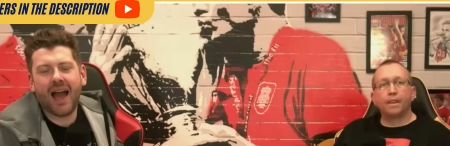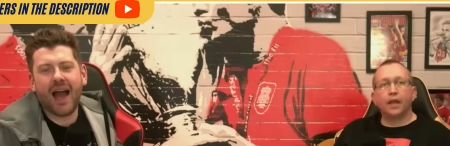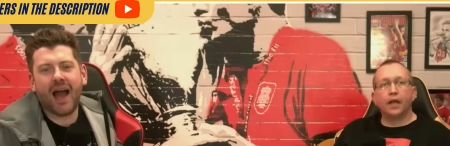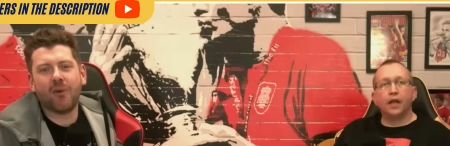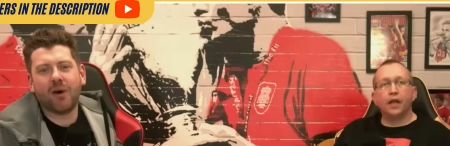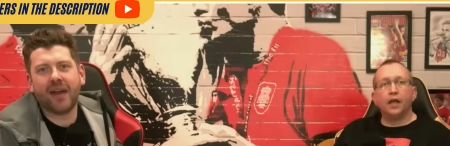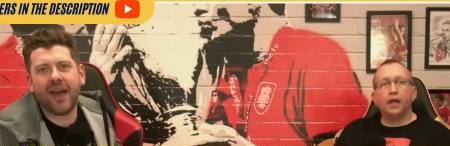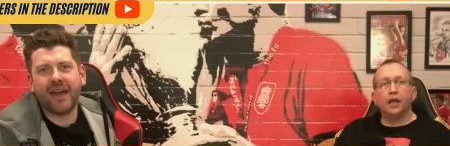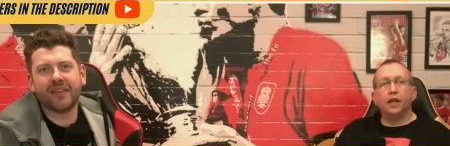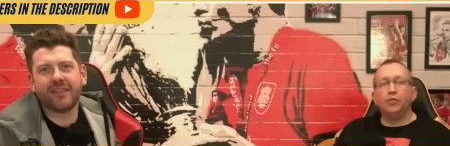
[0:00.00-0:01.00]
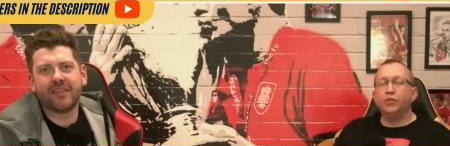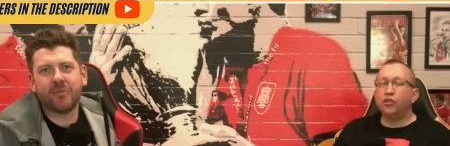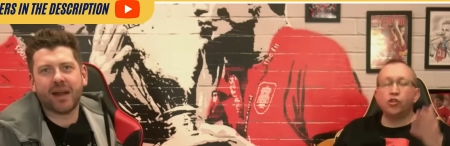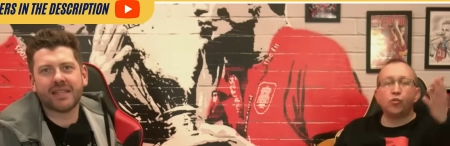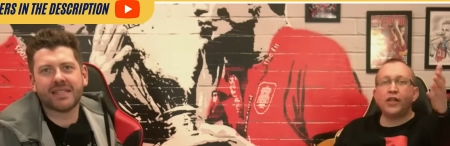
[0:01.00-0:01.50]
Speaker 1: How on earth did they
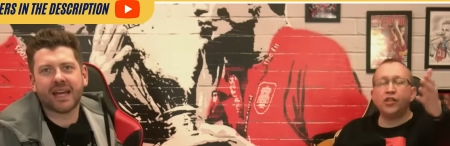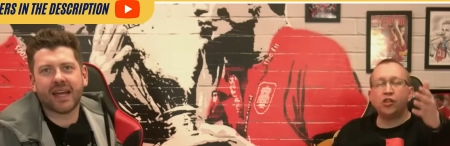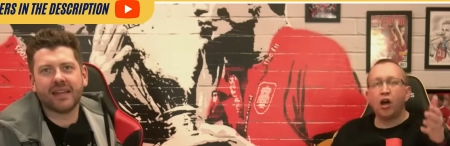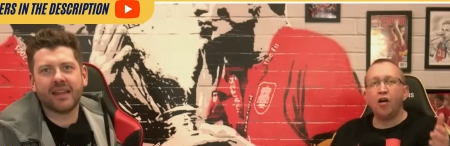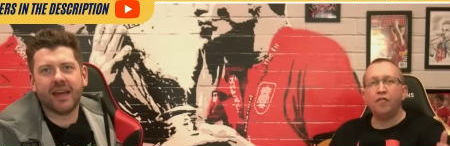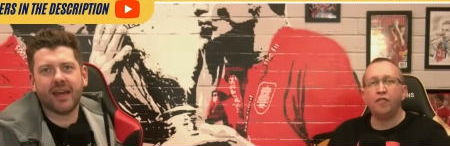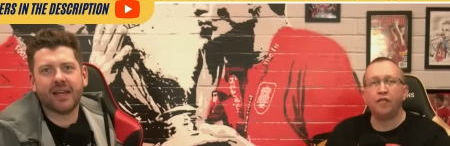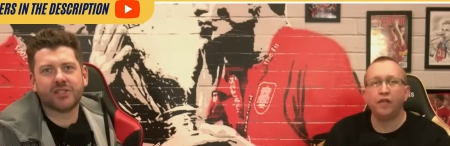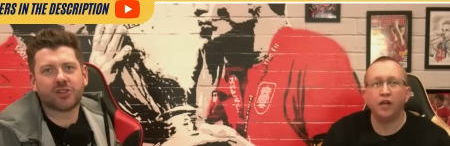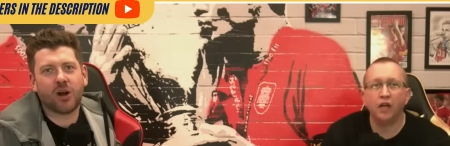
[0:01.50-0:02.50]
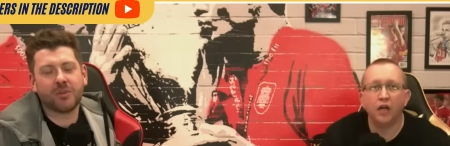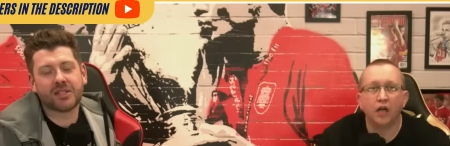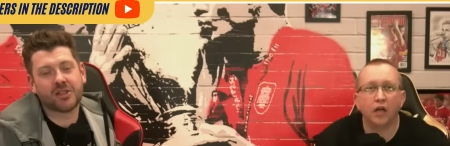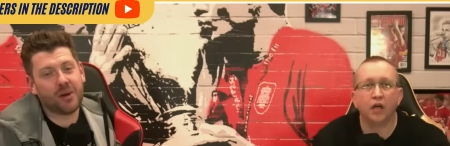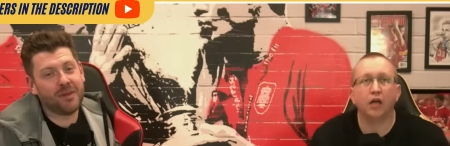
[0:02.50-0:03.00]
manage to get off. in there? And Scott
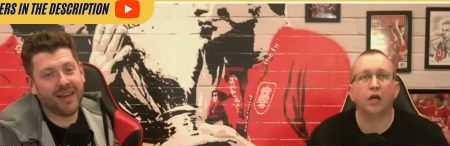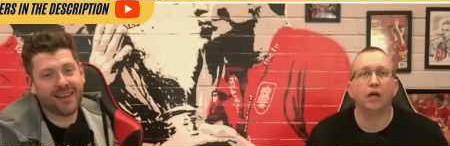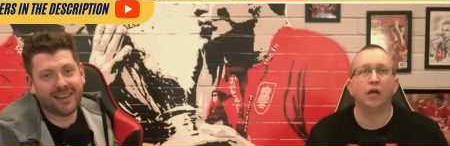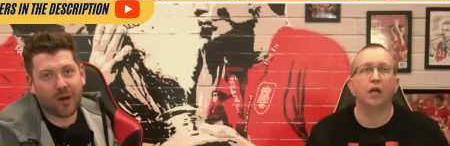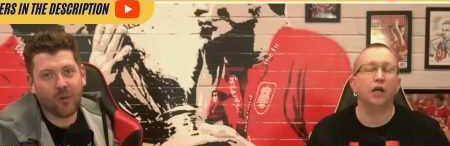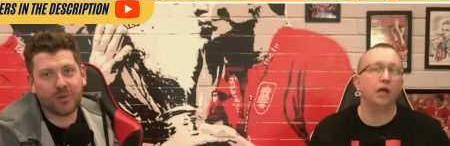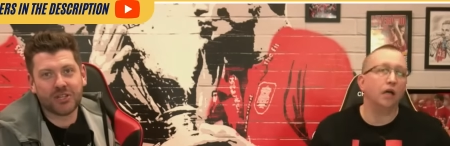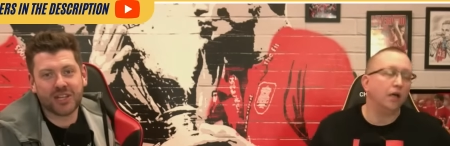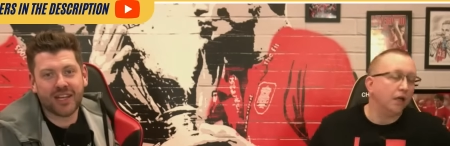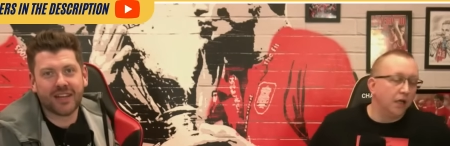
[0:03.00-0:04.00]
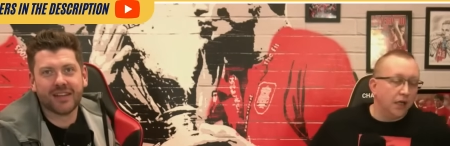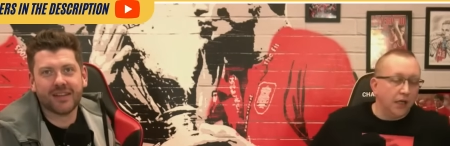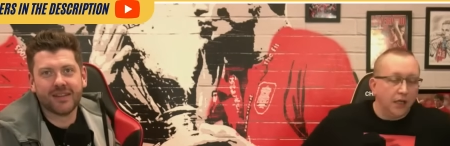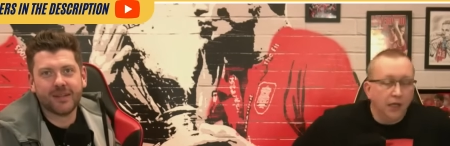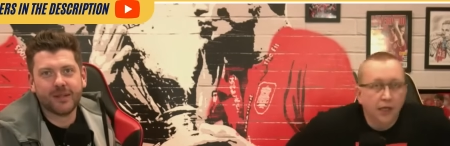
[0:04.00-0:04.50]
McTominay, goal machine.
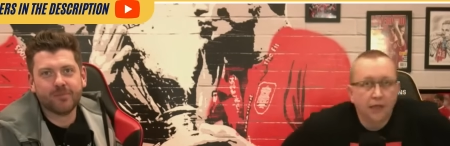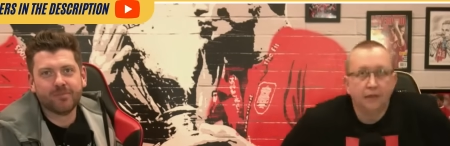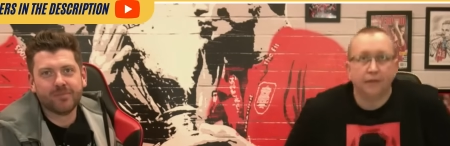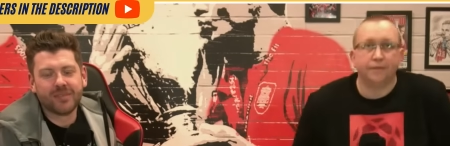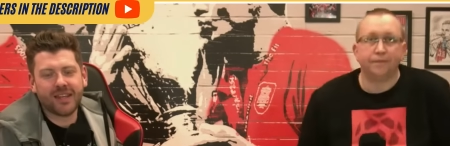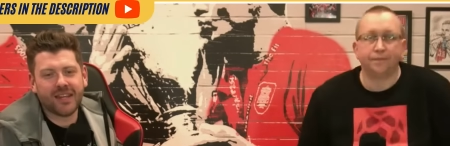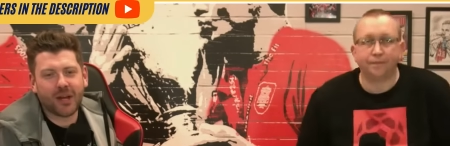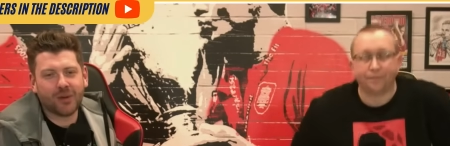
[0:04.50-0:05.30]
There you